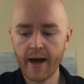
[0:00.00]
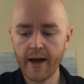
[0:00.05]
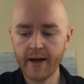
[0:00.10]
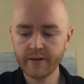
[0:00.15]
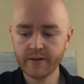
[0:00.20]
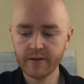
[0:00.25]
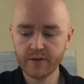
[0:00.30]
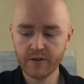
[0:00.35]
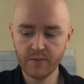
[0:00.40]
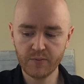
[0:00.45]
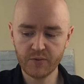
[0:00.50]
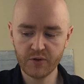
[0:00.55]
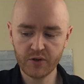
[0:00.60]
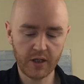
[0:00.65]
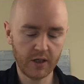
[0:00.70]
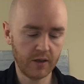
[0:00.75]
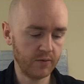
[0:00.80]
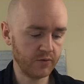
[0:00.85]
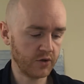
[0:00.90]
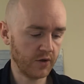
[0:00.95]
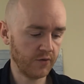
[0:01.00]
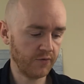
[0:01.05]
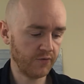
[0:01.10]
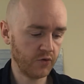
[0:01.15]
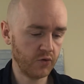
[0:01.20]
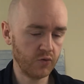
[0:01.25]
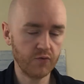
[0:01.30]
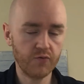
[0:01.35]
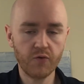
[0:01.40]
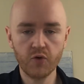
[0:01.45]
ask themselves a
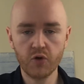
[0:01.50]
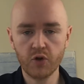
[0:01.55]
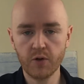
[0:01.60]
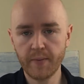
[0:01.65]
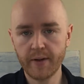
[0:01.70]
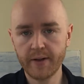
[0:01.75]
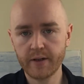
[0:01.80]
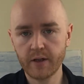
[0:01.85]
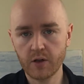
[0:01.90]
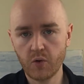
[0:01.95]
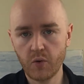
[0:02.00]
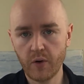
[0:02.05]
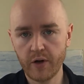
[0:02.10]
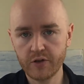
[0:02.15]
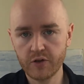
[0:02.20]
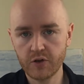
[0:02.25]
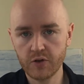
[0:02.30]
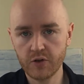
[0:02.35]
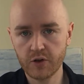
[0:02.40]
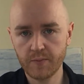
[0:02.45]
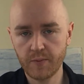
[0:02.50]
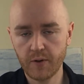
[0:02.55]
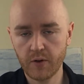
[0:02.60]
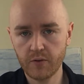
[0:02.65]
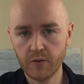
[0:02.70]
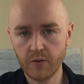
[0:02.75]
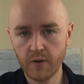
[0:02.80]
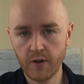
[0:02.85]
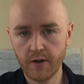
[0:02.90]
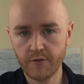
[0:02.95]
few fundamental questions
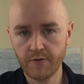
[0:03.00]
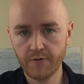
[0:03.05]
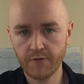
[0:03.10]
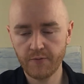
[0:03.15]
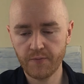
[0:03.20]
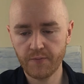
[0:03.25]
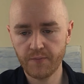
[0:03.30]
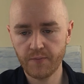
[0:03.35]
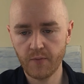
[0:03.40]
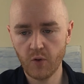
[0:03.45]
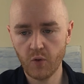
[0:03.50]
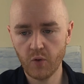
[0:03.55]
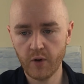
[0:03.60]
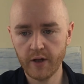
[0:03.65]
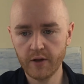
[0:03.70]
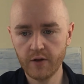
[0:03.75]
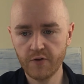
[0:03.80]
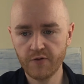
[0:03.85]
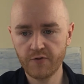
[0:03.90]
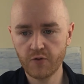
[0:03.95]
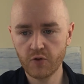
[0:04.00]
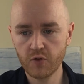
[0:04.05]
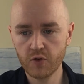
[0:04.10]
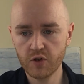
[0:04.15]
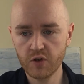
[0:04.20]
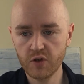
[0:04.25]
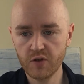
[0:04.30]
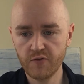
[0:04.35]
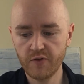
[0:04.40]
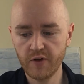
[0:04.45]
about their life. Okay, the
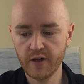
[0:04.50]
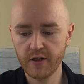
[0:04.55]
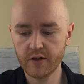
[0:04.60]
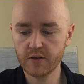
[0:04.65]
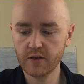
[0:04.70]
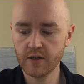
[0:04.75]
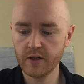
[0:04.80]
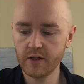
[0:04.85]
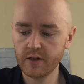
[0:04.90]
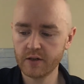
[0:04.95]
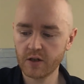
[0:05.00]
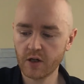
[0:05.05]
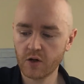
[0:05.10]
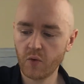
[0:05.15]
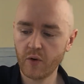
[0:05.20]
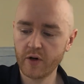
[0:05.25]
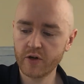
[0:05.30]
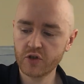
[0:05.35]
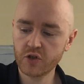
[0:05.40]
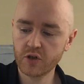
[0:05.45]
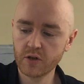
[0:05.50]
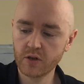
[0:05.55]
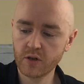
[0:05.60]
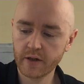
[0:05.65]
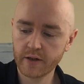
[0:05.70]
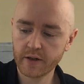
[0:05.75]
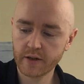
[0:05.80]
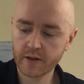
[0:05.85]
first of this is a question